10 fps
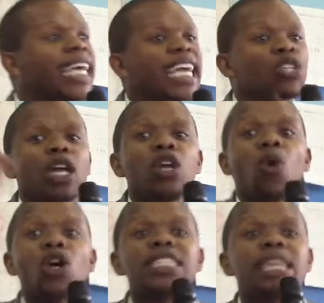He actually
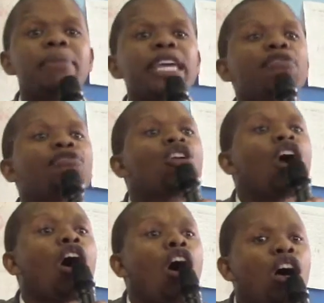warns that if
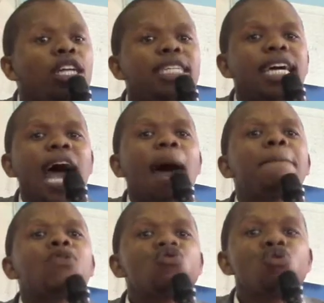God
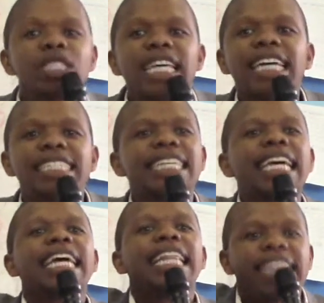uprooted
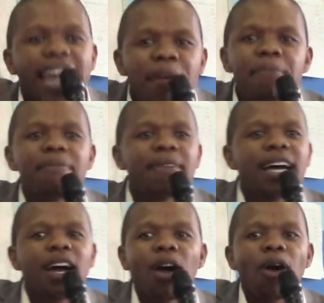them,
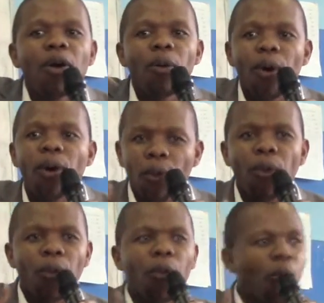
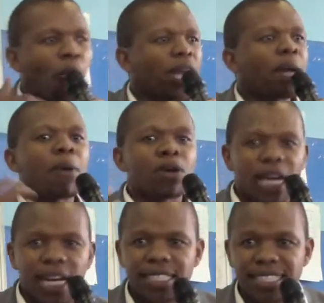what about
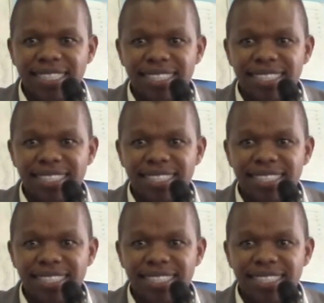us?